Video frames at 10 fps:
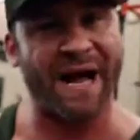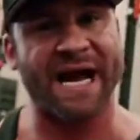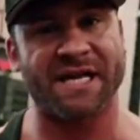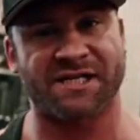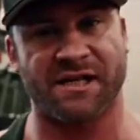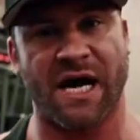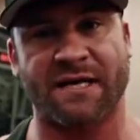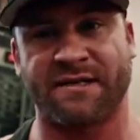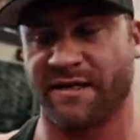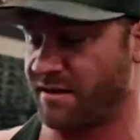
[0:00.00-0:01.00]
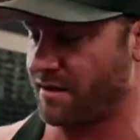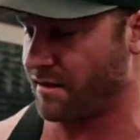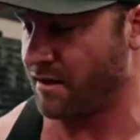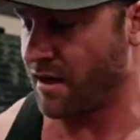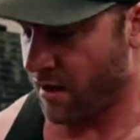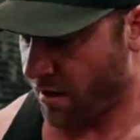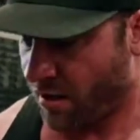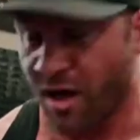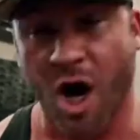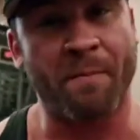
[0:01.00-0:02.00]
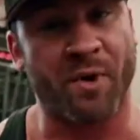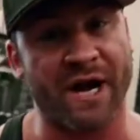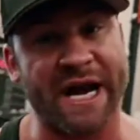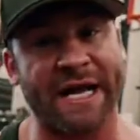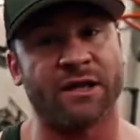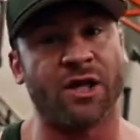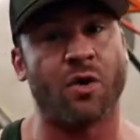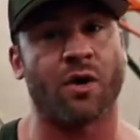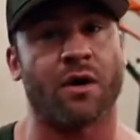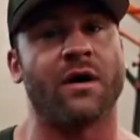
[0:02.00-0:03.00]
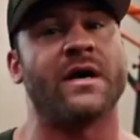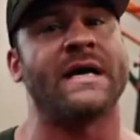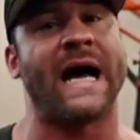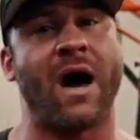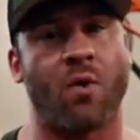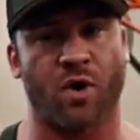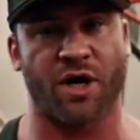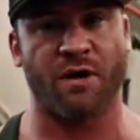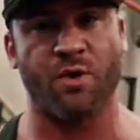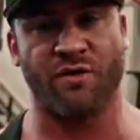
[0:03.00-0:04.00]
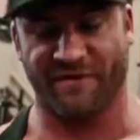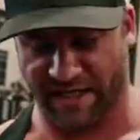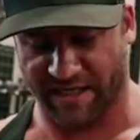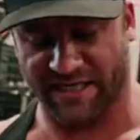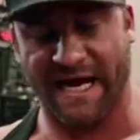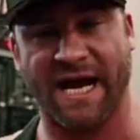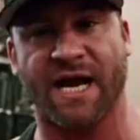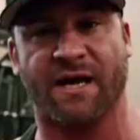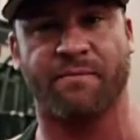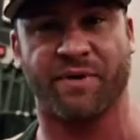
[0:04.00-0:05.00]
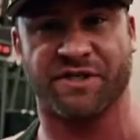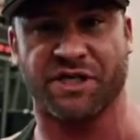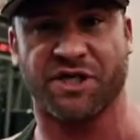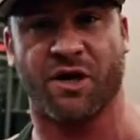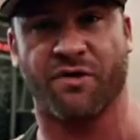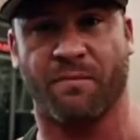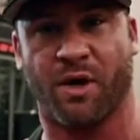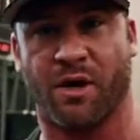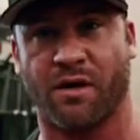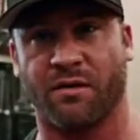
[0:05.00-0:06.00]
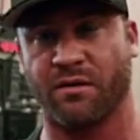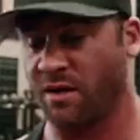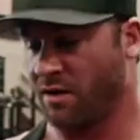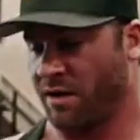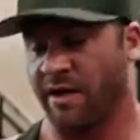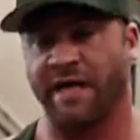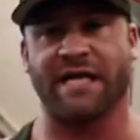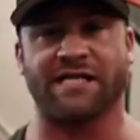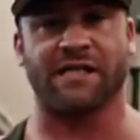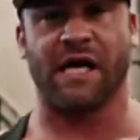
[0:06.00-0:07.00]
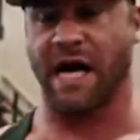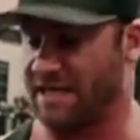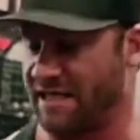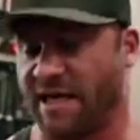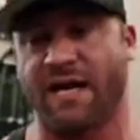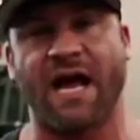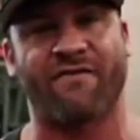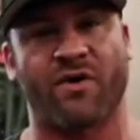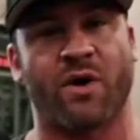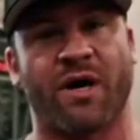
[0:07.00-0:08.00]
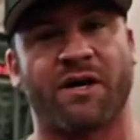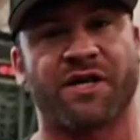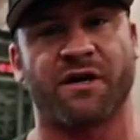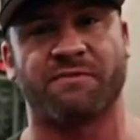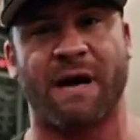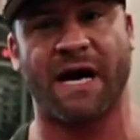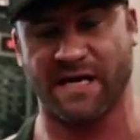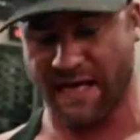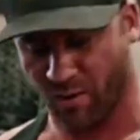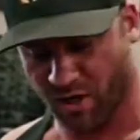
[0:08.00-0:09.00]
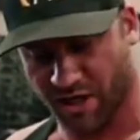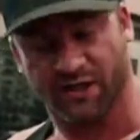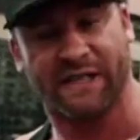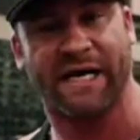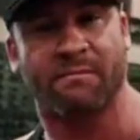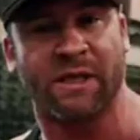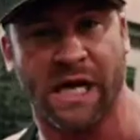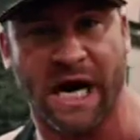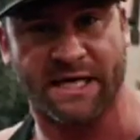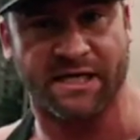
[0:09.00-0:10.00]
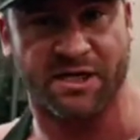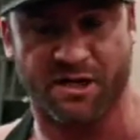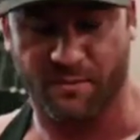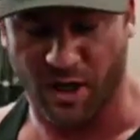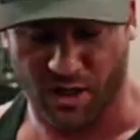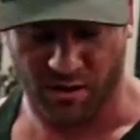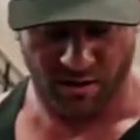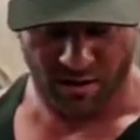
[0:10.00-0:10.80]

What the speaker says: back is locked in, upper and lower, now we're going to move to his hand position on the bar. He's locked in everywhere else on his body, now we're going to get him locked into the bar.